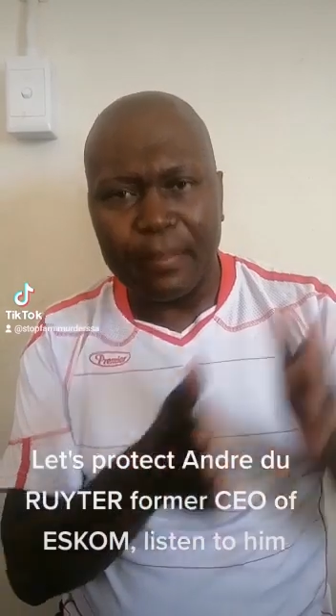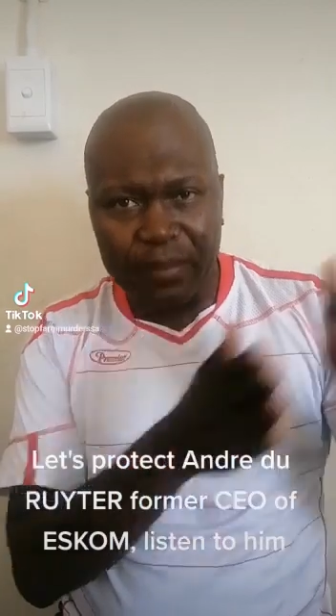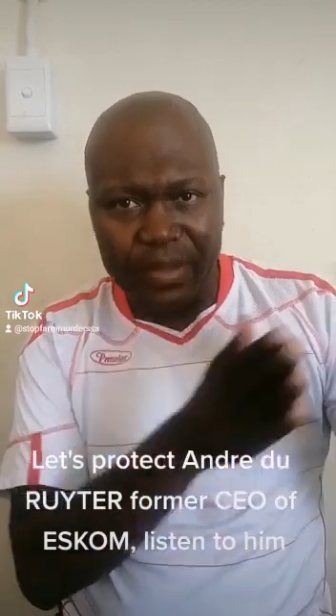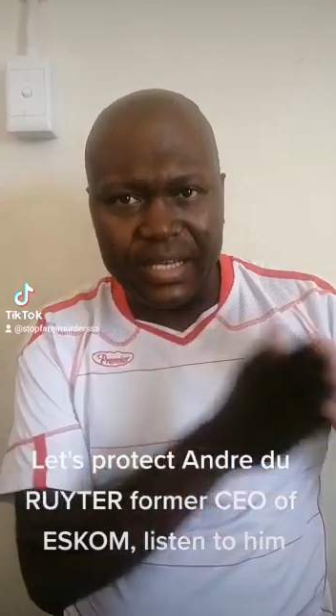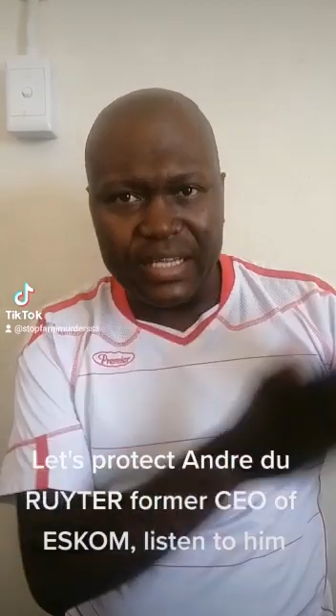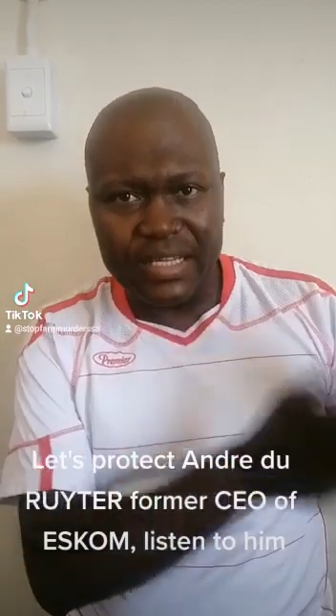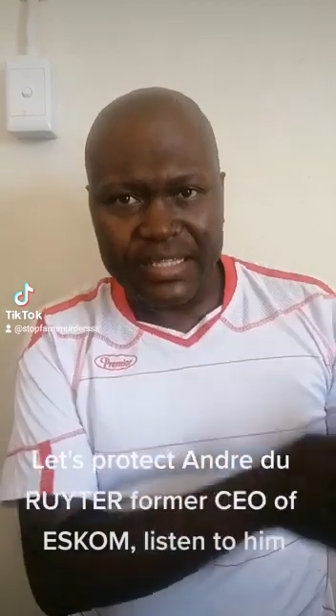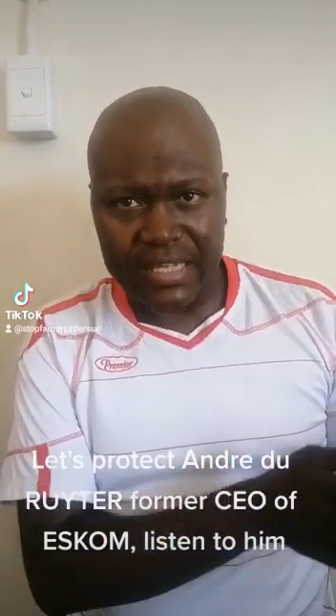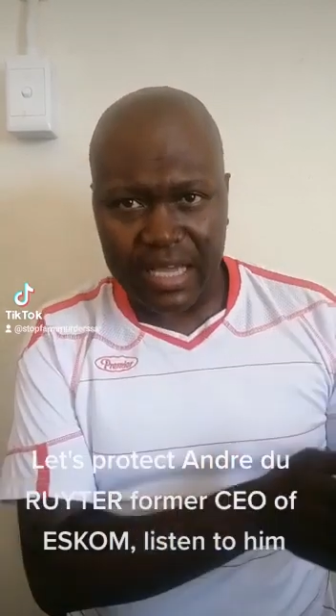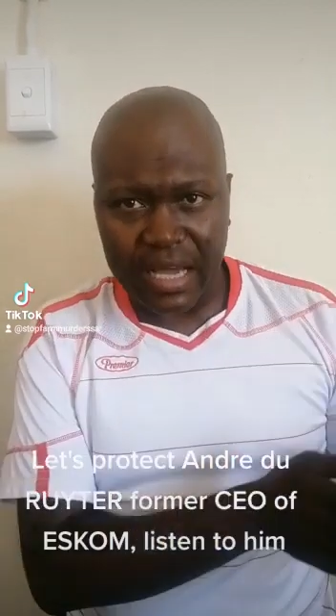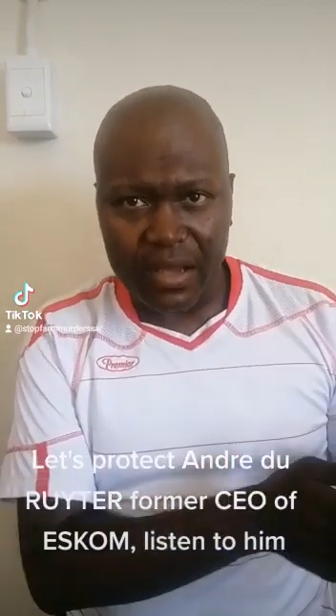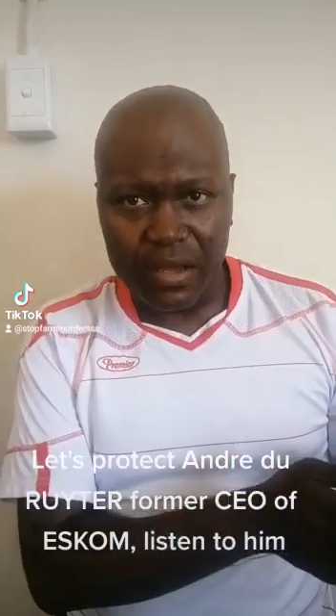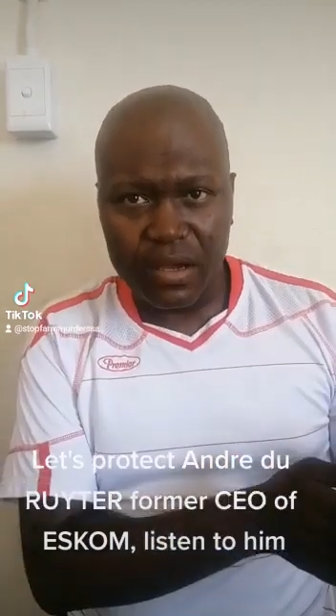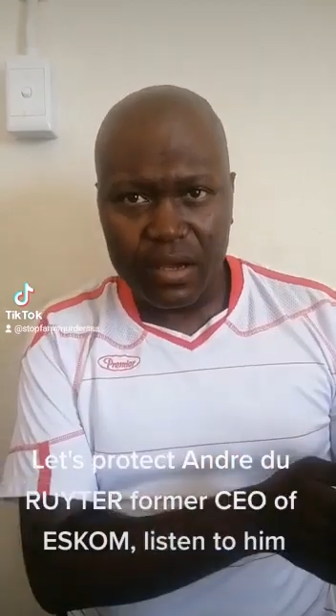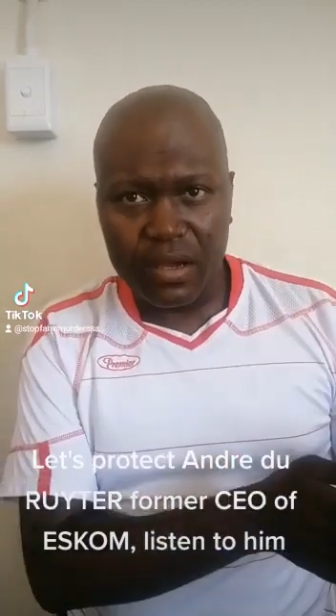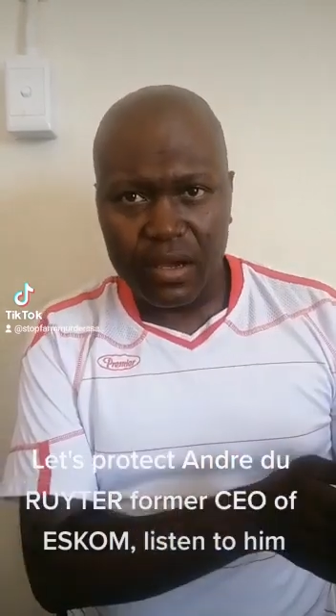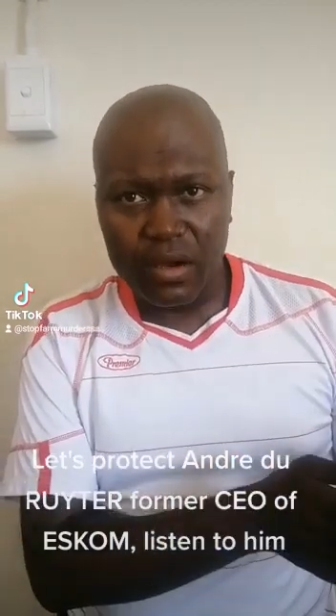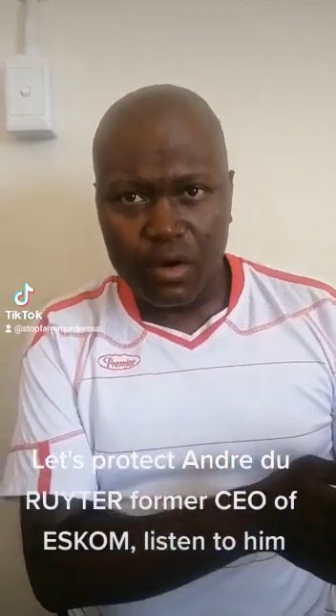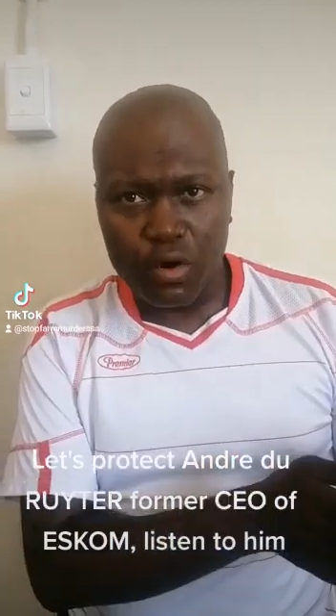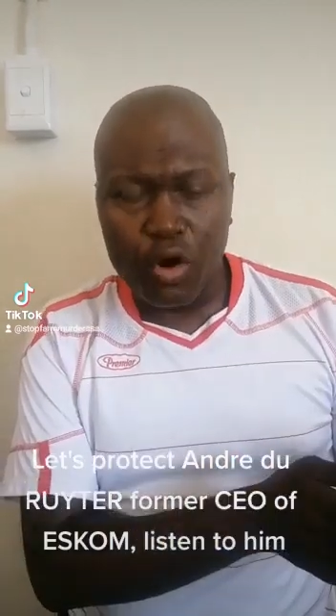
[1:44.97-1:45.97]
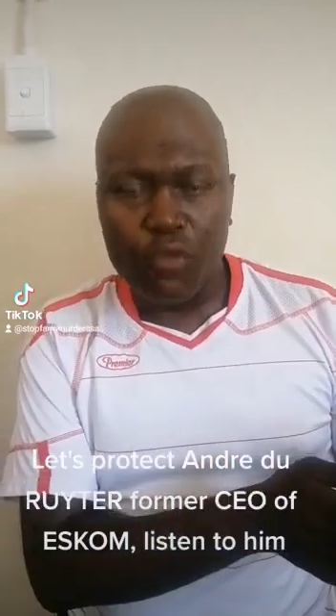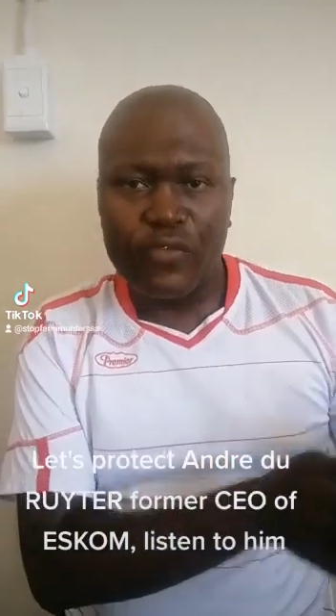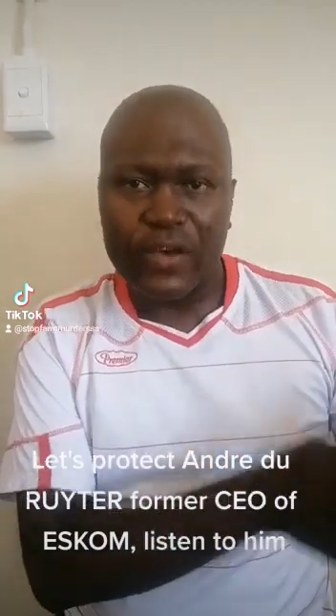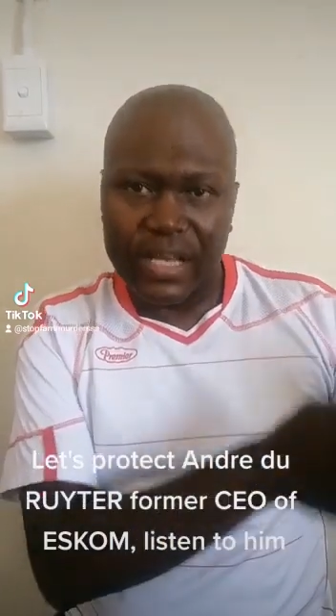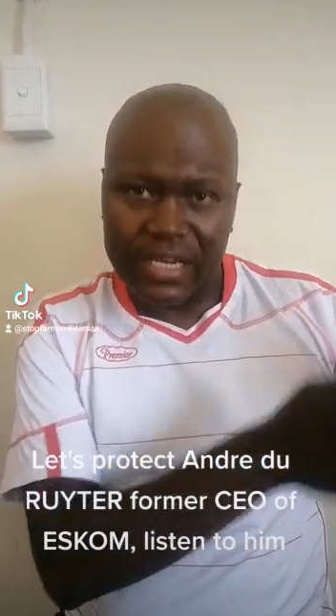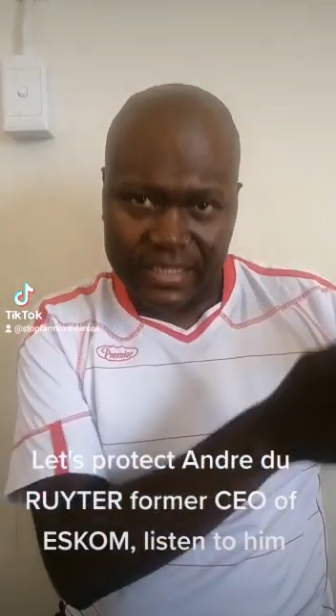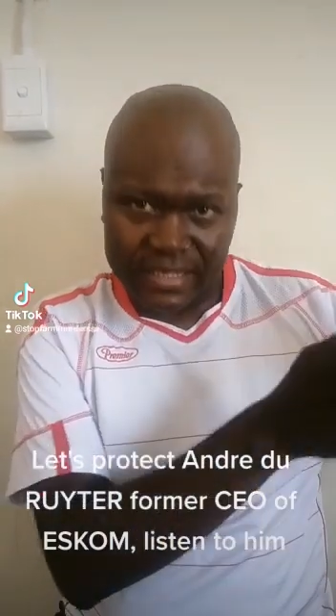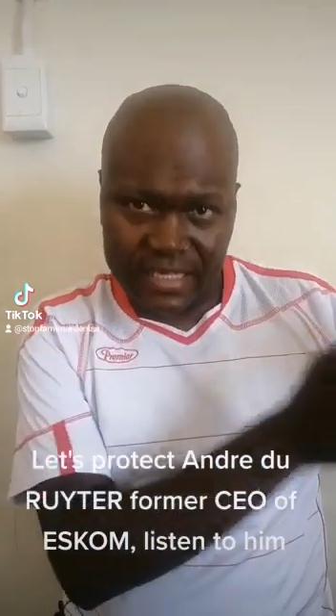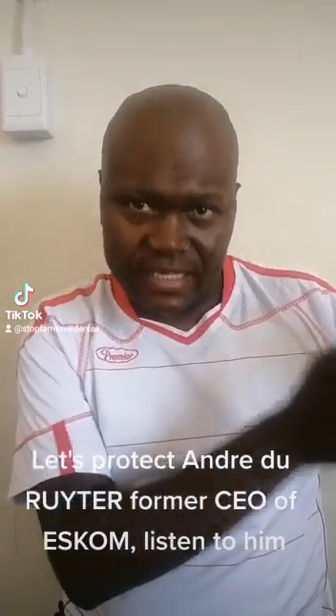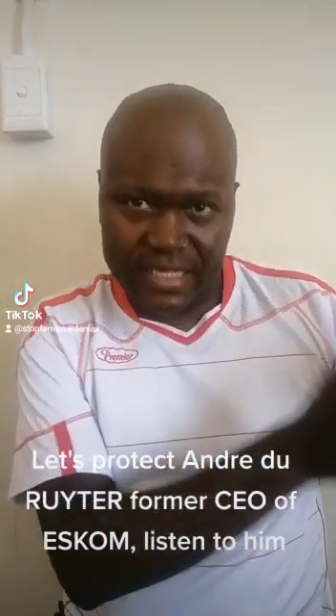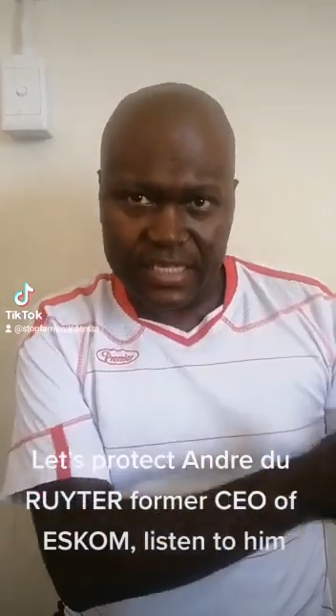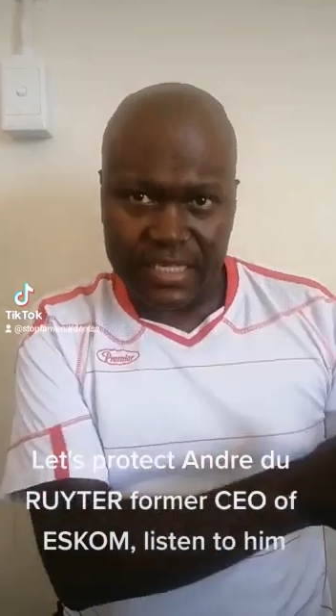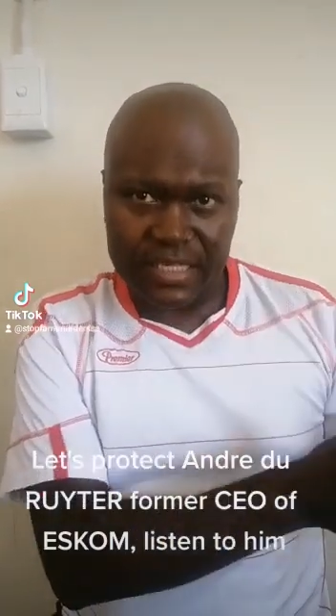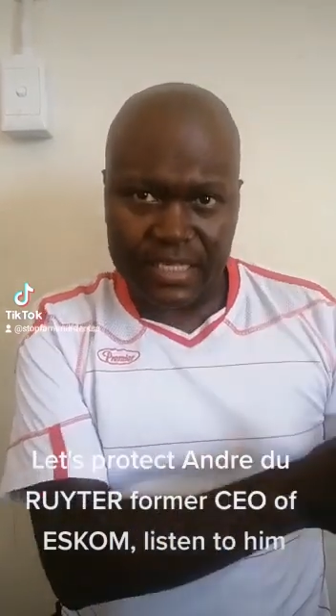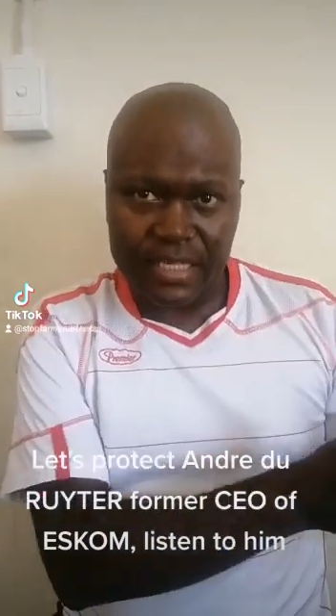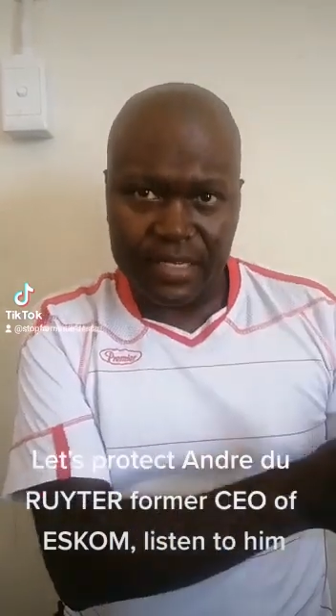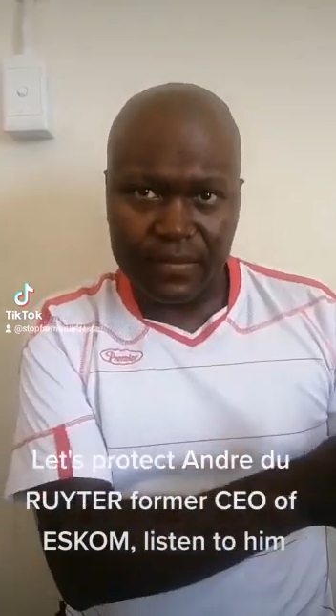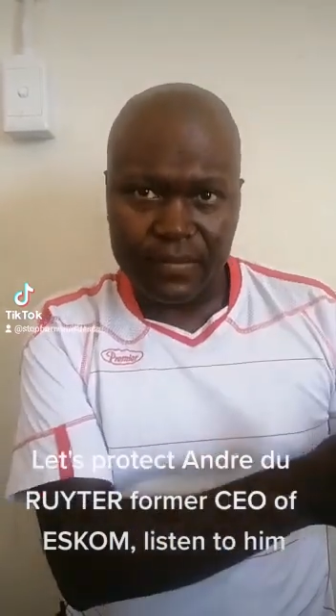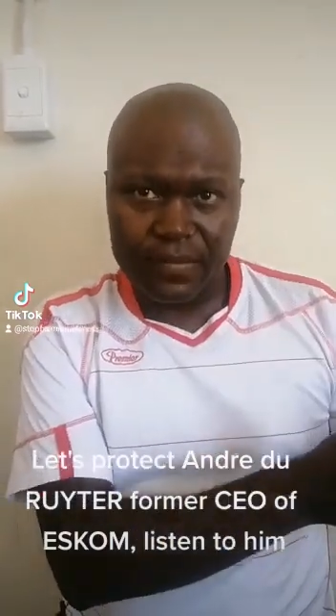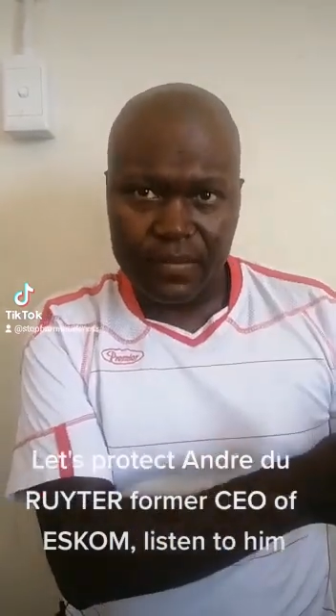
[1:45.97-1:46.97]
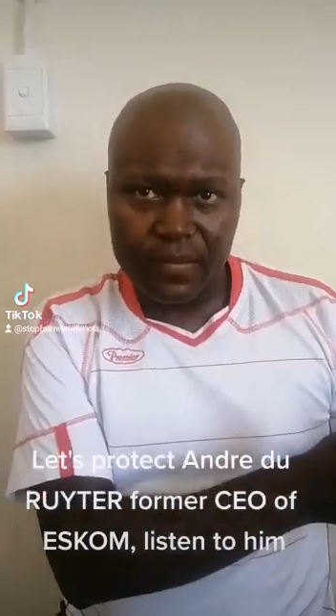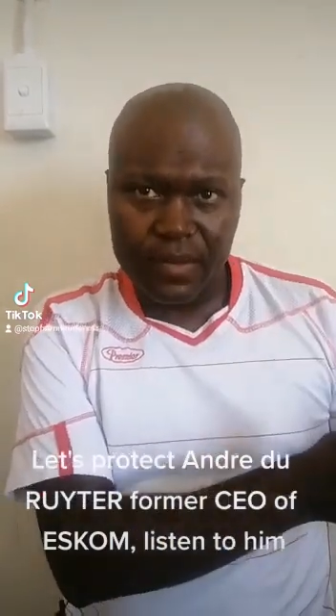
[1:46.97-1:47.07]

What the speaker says: the minister of electricity,